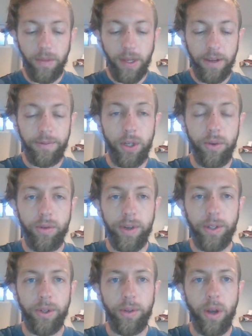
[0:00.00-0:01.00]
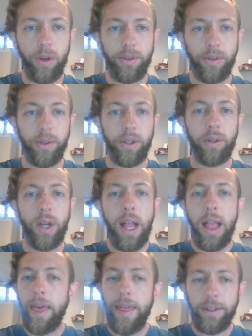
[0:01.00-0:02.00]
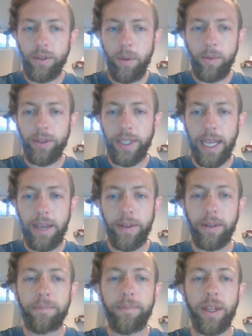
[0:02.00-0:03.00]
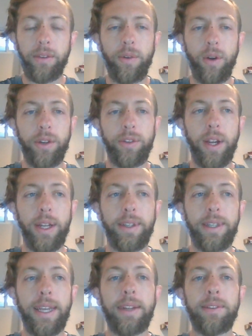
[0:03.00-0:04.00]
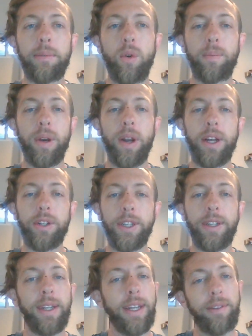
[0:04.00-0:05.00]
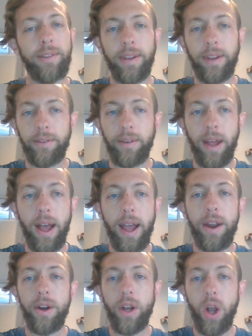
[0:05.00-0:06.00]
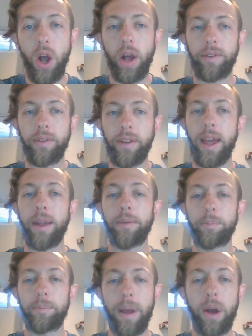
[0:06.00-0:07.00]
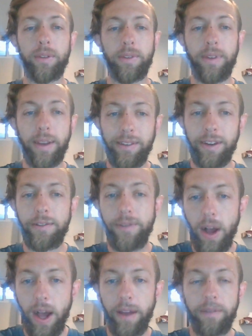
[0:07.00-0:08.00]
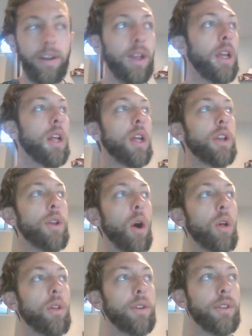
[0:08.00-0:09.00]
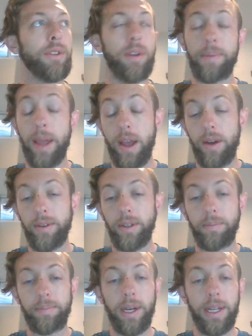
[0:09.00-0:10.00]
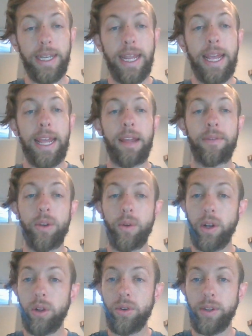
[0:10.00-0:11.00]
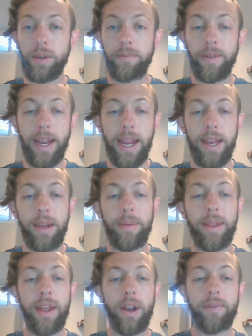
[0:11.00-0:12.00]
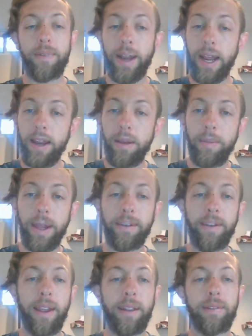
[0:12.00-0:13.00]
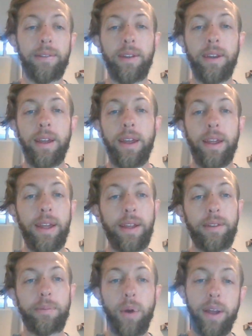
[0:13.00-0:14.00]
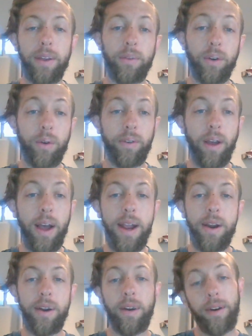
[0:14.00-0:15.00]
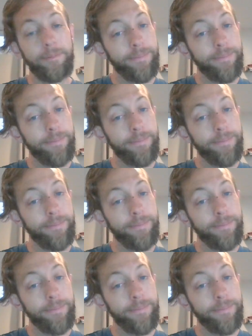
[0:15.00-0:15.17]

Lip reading: if 232 goes through, that's almost a given as far as trying to get some more production. It's higher cost at about $65 a pound, but if you include some vanadium in there and vanadium maintains its price or goes higher,